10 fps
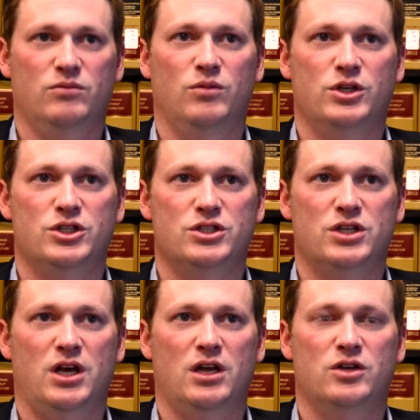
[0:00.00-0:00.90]
which is
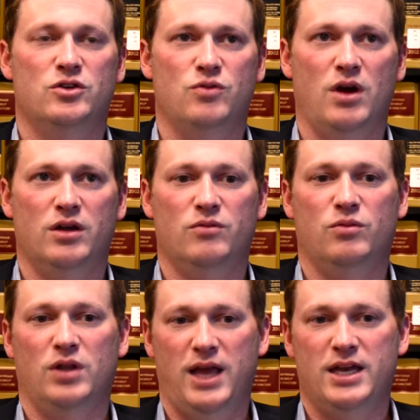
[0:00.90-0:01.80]
a drug
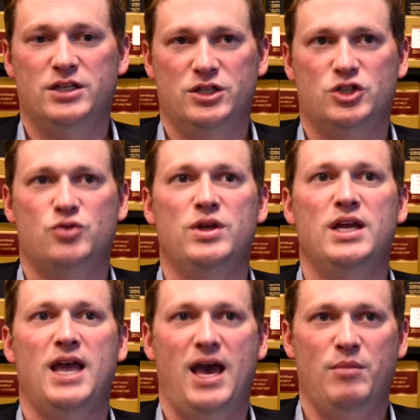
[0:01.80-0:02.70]
related to
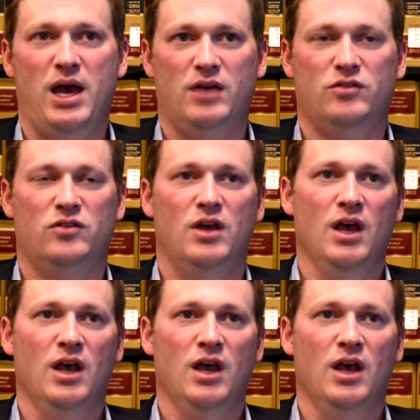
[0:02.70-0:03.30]
treating MS